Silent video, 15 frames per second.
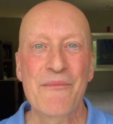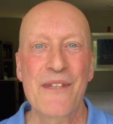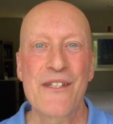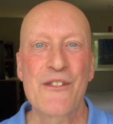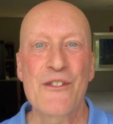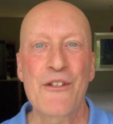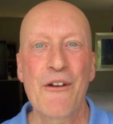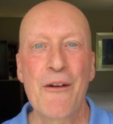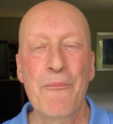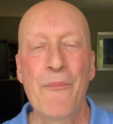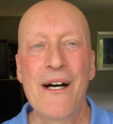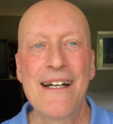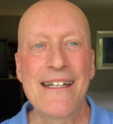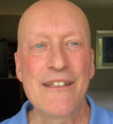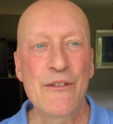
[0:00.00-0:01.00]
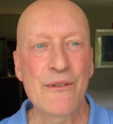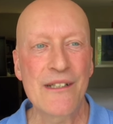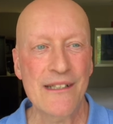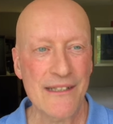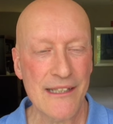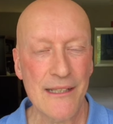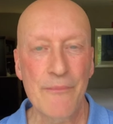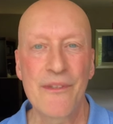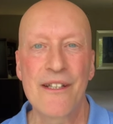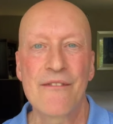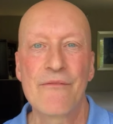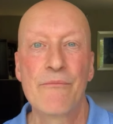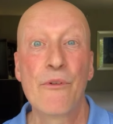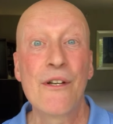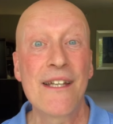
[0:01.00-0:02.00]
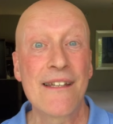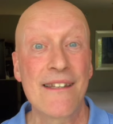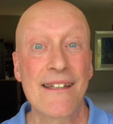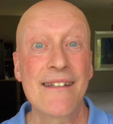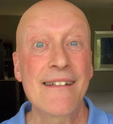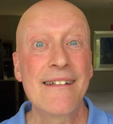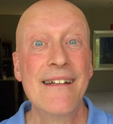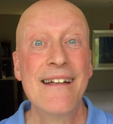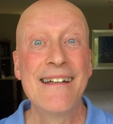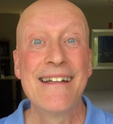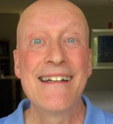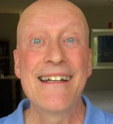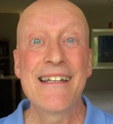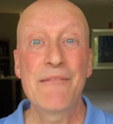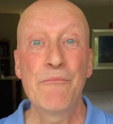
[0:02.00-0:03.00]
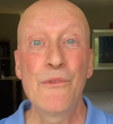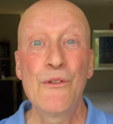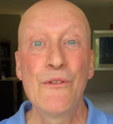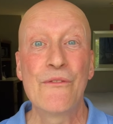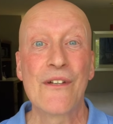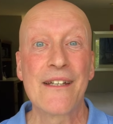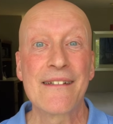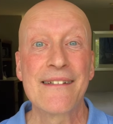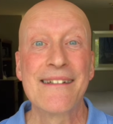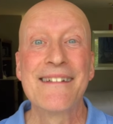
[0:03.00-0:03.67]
Let's start by doing a little bit of breathing and moving,